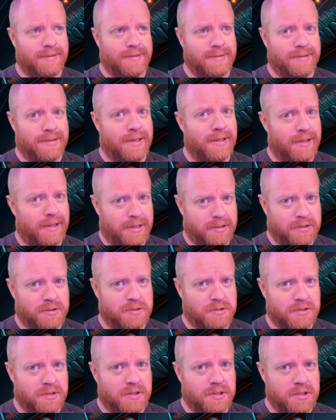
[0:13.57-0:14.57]

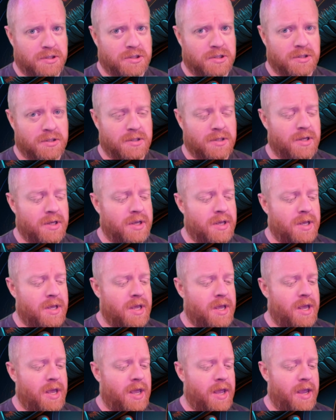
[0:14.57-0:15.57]
Collector's Edition.
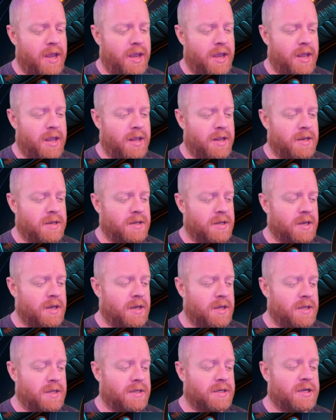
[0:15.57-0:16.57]
And
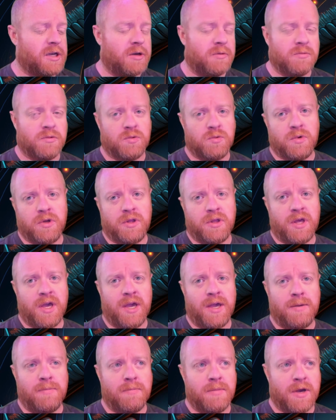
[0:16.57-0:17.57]
it comes with
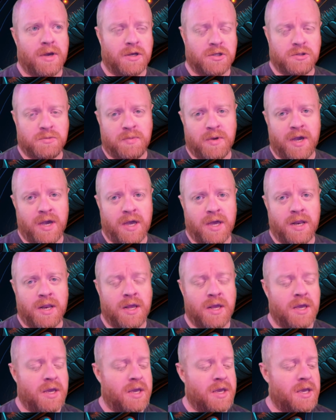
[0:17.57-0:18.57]
a mouse
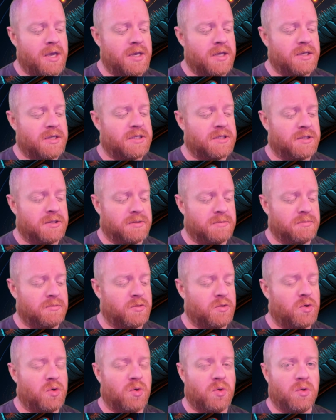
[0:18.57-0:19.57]
pad,
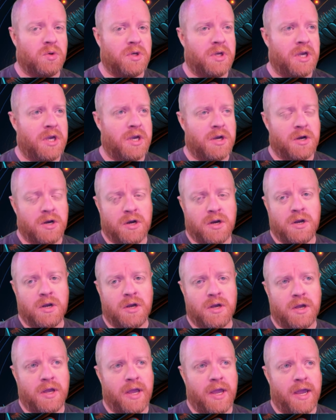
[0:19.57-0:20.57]
some cool
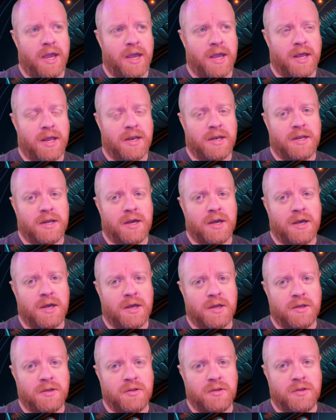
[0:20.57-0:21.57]
gear, and
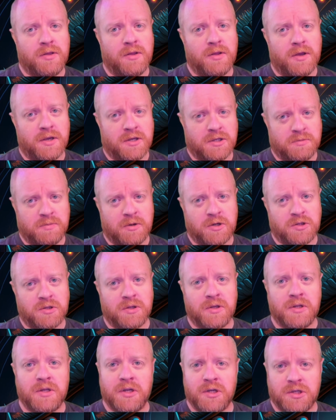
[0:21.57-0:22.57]
a
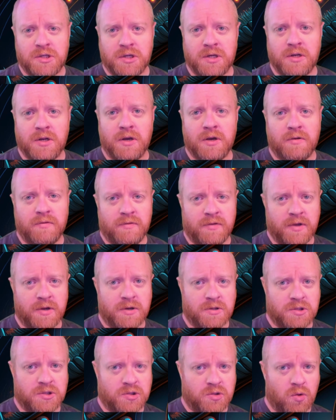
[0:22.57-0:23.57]
special edition of
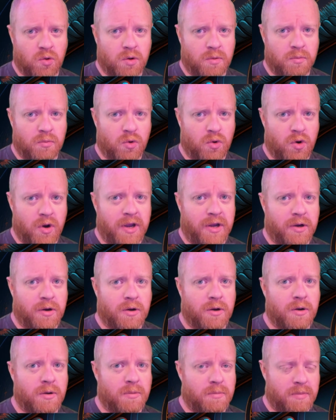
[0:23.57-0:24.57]
their
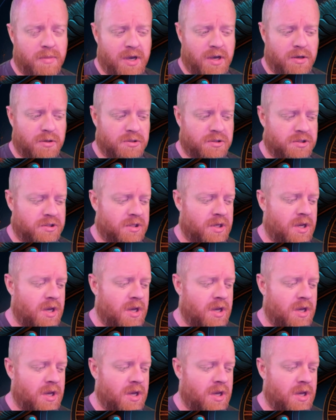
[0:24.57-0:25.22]
Stormbreaker mouse.